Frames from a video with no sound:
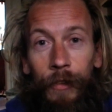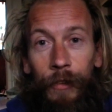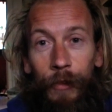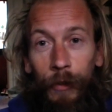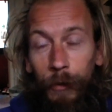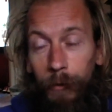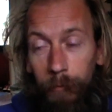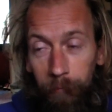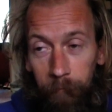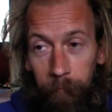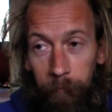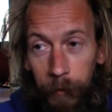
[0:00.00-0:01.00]
You know,
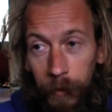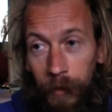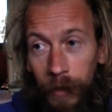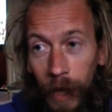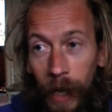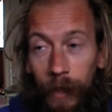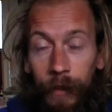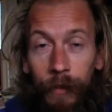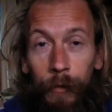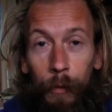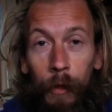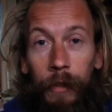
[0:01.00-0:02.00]
that
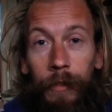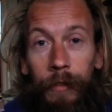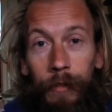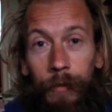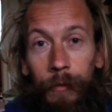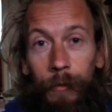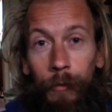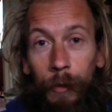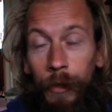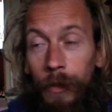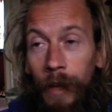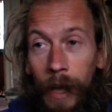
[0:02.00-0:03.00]
is what
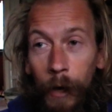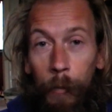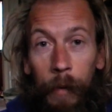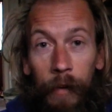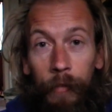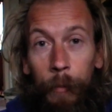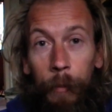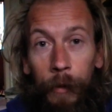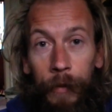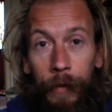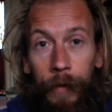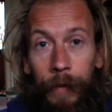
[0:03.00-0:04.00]
would help
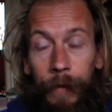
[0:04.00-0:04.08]
everybody.